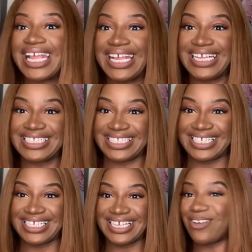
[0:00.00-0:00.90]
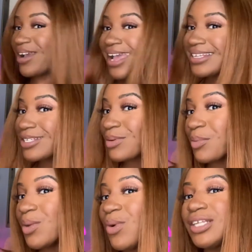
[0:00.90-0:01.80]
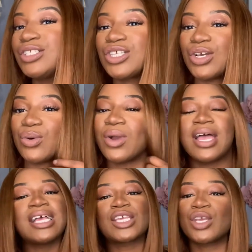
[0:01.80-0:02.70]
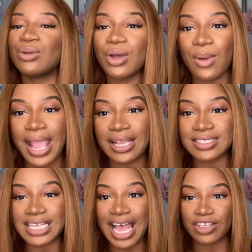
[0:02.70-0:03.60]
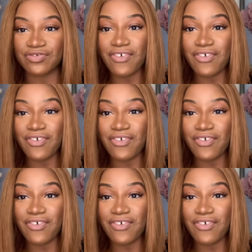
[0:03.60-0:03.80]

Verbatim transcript: Easy. Okay? That's what we want to do. Cute little hairstyles.